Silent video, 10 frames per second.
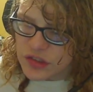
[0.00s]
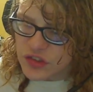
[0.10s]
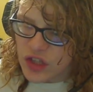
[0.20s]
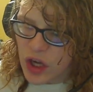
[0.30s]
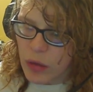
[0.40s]

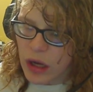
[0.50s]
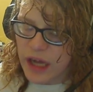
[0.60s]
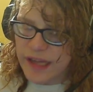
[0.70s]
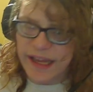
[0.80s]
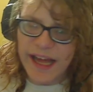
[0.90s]
So
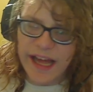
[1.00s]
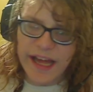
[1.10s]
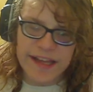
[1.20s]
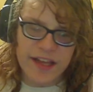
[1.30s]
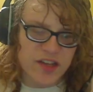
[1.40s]
uh, yeah,
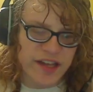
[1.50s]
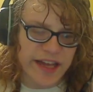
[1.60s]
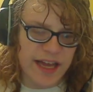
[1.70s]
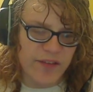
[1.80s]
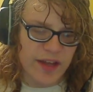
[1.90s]
I guess I
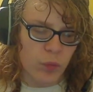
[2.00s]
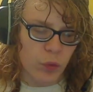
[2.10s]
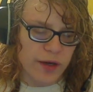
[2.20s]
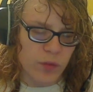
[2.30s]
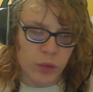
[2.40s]
have a
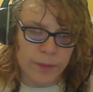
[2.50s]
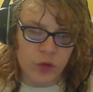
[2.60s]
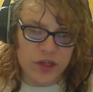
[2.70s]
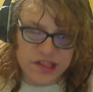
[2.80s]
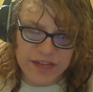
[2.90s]
1 in
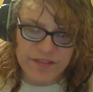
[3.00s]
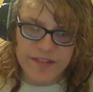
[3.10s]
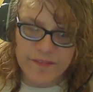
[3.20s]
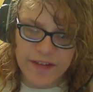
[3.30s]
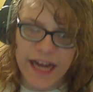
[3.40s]

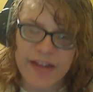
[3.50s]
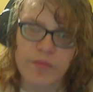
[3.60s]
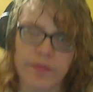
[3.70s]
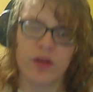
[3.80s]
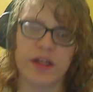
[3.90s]

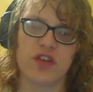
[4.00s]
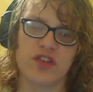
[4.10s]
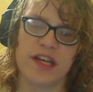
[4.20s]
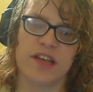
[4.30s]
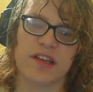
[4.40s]
1.75 million
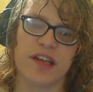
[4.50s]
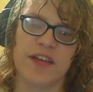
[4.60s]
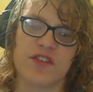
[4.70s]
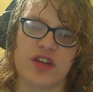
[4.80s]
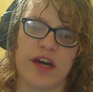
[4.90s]
chance
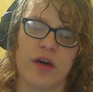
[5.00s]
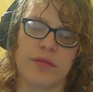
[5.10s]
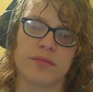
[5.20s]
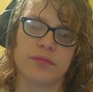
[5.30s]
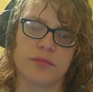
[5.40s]
cancer now.